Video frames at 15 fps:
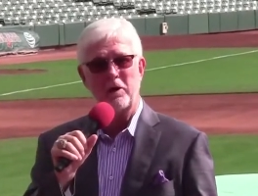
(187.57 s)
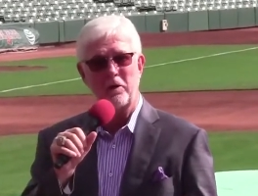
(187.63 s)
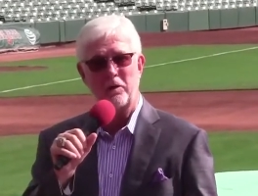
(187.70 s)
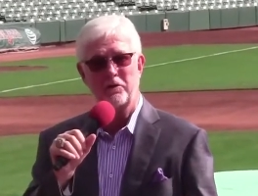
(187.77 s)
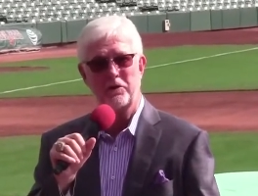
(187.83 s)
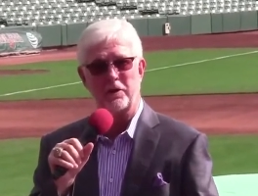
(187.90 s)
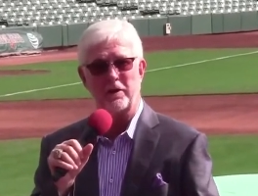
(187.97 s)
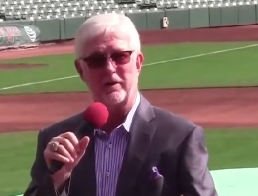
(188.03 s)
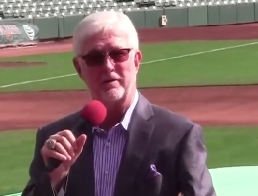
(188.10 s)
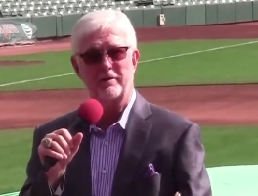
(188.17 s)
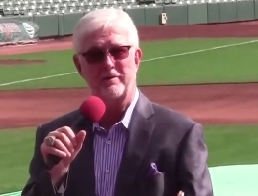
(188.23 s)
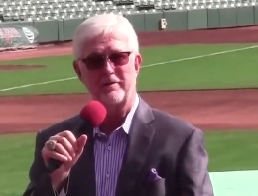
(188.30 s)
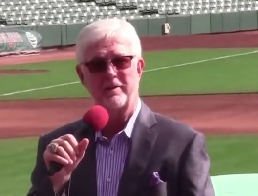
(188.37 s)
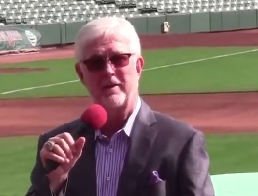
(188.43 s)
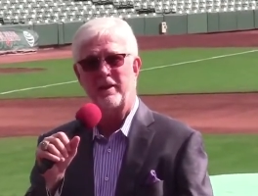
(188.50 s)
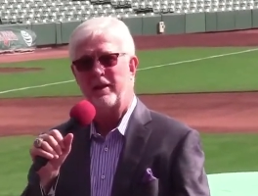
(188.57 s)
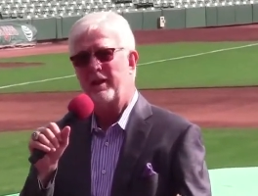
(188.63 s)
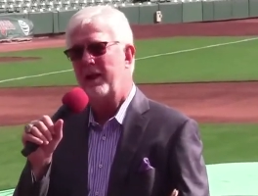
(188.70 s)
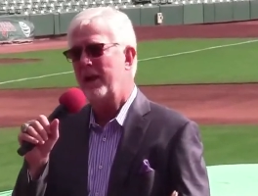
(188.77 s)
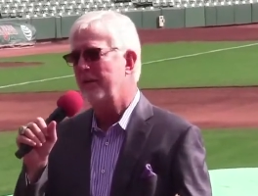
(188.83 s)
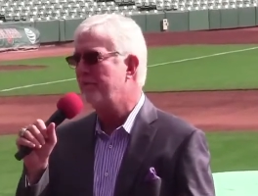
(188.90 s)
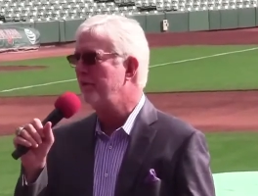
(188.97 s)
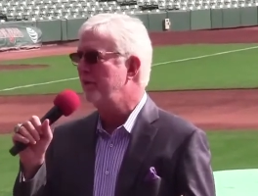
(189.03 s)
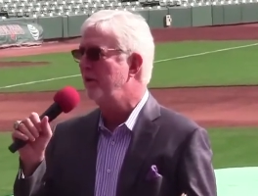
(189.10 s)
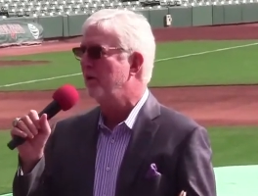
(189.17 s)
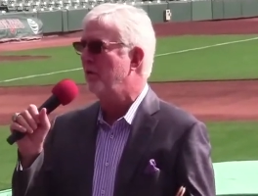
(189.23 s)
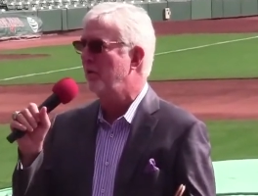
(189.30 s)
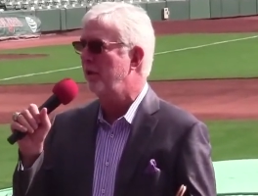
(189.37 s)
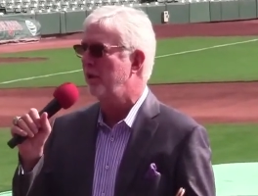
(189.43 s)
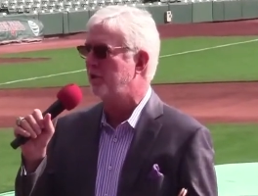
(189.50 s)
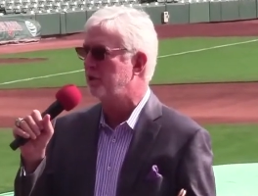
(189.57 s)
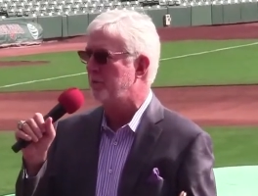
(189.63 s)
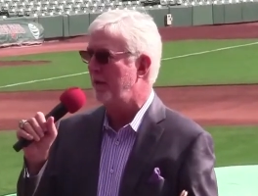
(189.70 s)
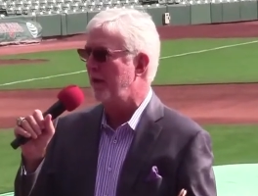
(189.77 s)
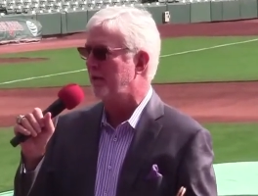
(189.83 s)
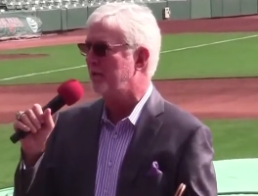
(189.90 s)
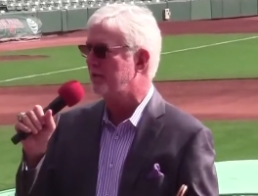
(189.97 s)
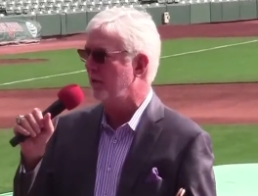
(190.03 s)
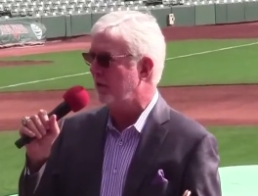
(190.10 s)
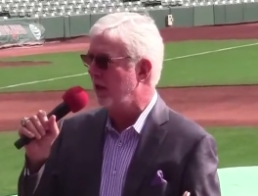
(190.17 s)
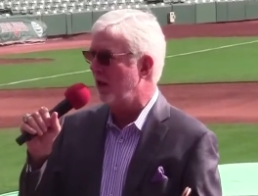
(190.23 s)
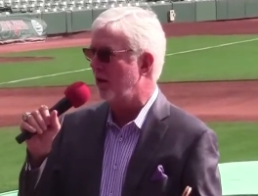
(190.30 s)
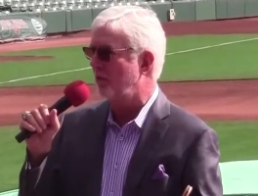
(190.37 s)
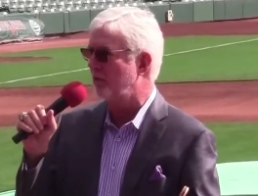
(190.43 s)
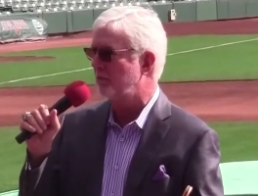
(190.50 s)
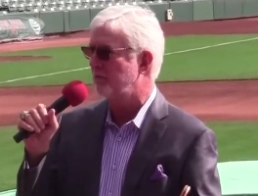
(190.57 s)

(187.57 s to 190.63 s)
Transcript: our culture. Every year we expect to go.